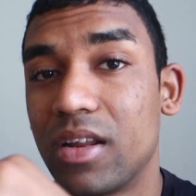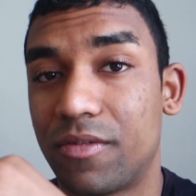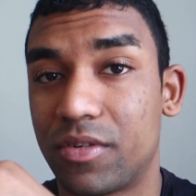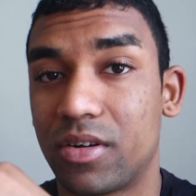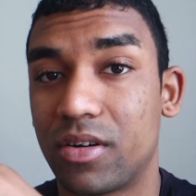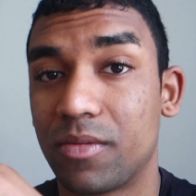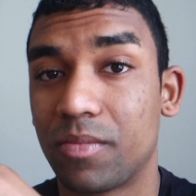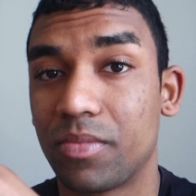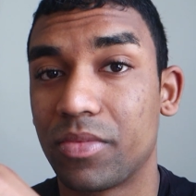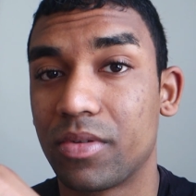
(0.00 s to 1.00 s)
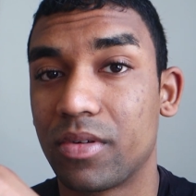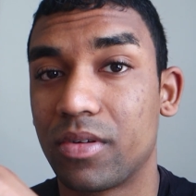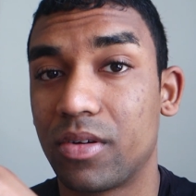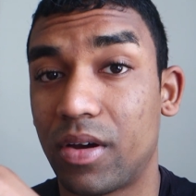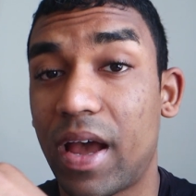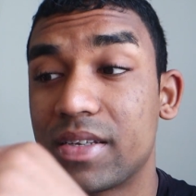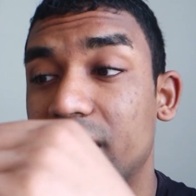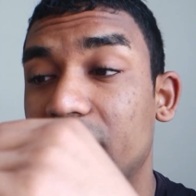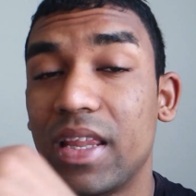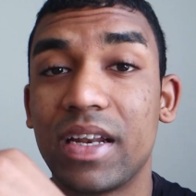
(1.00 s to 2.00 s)
lifter, as
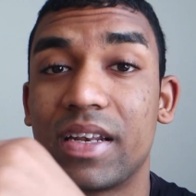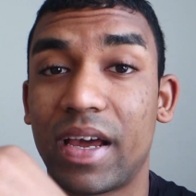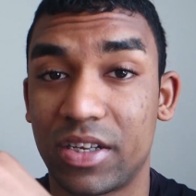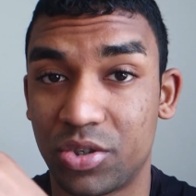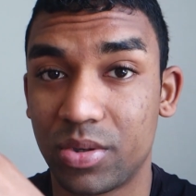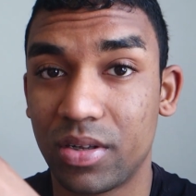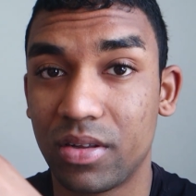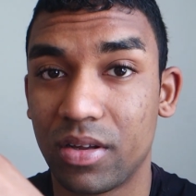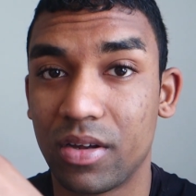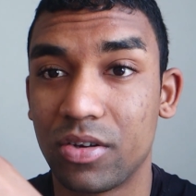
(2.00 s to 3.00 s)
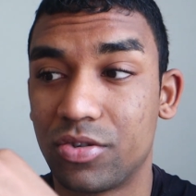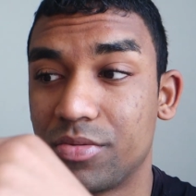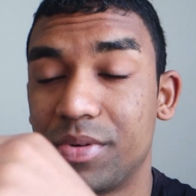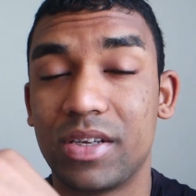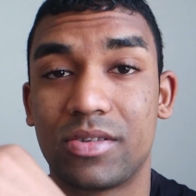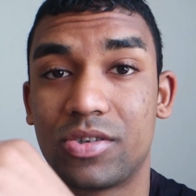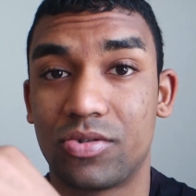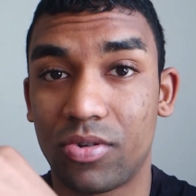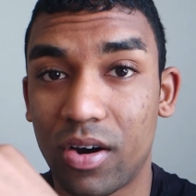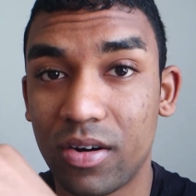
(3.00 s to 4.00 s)
an elite natural, to be
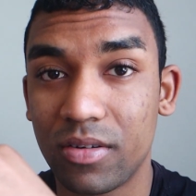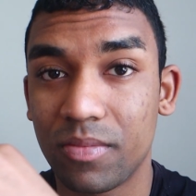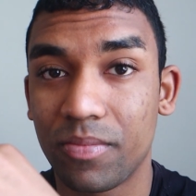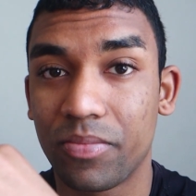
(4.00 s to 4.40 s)
strong,